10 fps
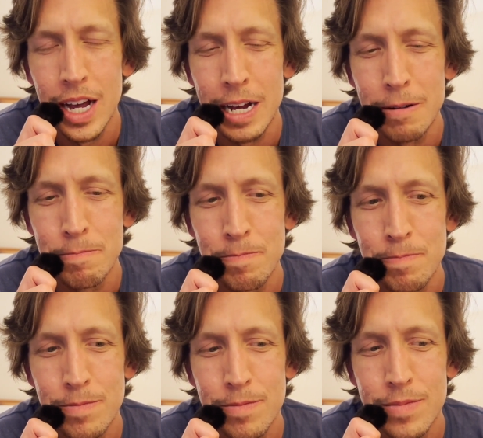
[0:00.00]

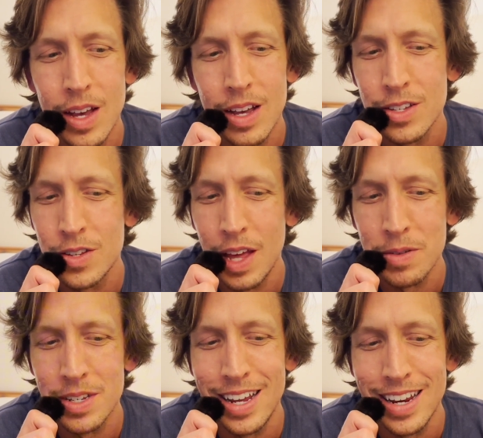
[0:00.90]
So that
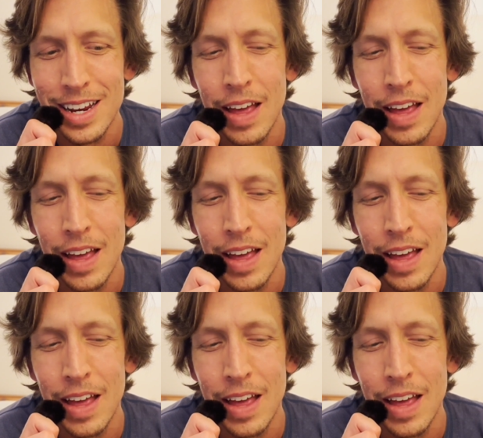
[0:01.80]
was neat.